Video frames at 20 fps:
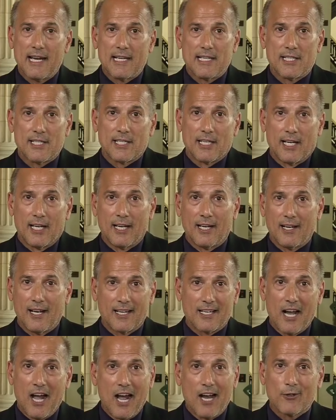As
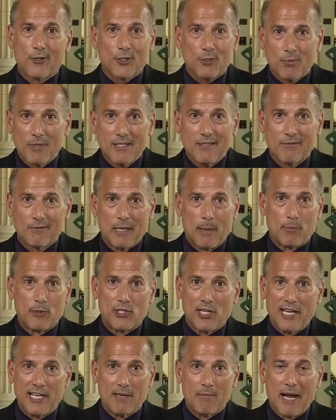a congressman
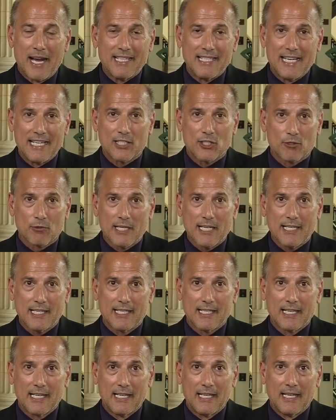representing my
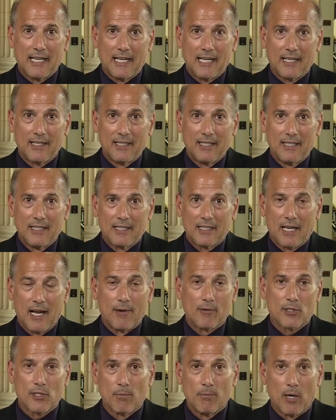district,
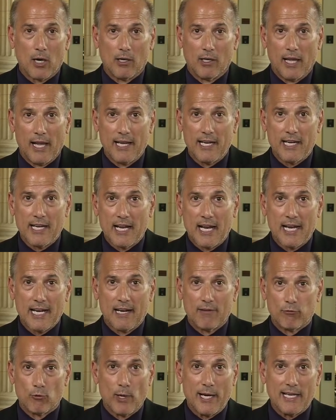Congressman Barletta and I
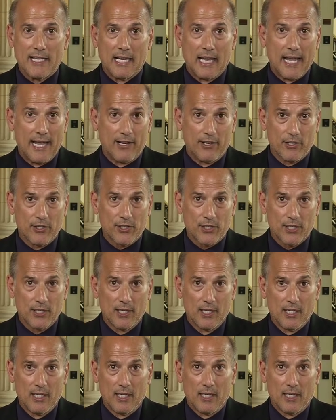have written letters.